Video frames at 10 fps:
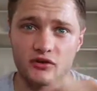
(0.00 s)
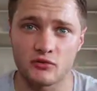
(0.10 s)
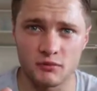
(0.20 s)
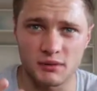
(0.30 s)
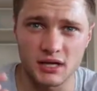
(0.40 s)
I
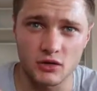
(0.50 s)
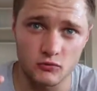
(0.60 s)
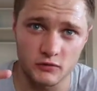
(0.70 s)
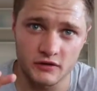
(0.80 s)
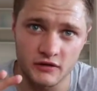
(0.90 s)
want to be in
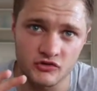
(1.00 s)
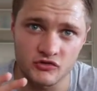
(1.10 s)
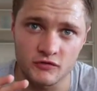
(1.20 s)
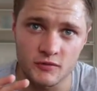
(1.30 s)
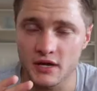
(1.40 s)
good
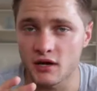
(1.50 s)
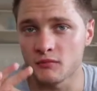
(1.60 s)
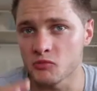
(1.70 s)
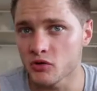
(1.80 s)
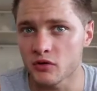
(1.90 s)
condition from there.
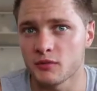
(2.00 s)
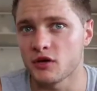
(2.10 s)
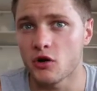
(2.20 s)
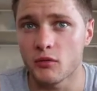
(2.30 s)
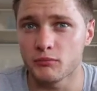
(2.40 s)
I'm not going to be
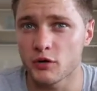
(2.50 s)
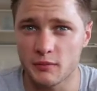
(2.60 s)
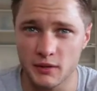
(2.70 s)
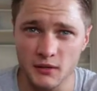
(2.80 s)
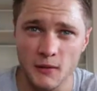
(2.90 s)
comp
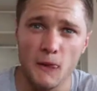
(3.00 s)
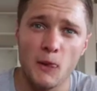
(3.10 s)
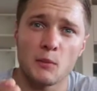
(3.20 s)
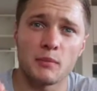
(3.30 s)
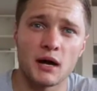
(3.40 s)
prepping,
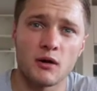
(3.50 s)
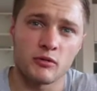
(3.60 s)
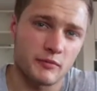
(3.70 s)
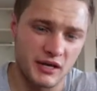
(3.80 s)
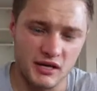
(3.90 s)
but I
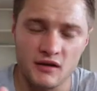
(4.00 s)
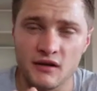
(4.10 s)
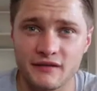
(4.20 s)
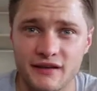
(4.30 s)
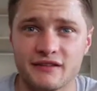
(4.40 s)
want to be in
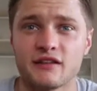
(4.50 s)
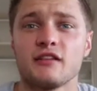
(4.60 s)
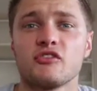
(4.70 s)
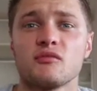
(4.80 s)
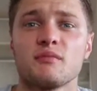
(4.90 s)
decent
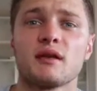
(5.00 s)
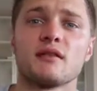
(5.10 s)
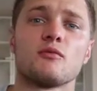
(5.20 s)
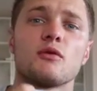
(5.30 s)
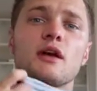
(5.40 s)
condition, better
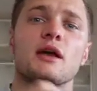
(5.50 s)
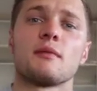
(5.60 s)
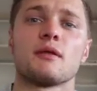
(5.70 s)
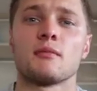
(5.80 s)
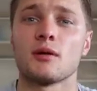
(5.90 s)
than what I
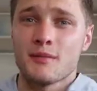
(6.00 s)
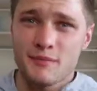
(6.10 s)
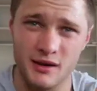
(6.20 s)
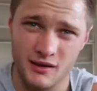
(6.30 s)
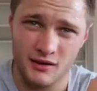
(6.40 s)
am at the moment,
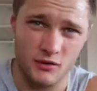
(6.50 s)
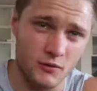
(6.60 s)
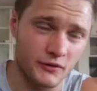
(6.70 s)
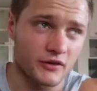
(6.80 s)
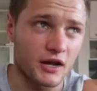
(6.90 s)
better than I
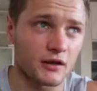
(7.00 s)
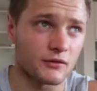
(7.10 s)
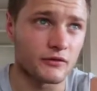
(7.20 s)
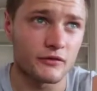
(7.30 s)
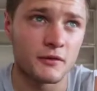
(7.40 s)
was at
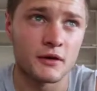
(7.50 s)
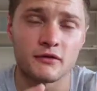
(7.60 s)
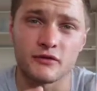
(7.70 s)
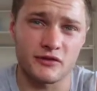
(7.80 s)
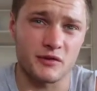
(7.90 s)
Arnold's.
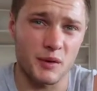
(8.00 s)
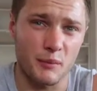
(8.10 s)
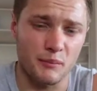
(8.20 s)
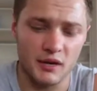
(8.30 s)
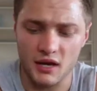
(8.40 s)
So it's going to
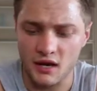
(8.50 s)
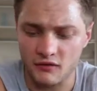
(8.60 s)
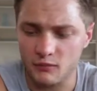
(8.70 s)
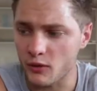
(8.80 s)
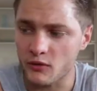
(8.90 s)
be a bigger
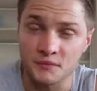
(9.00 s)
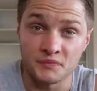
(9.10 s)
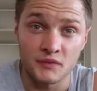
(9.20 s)
expo.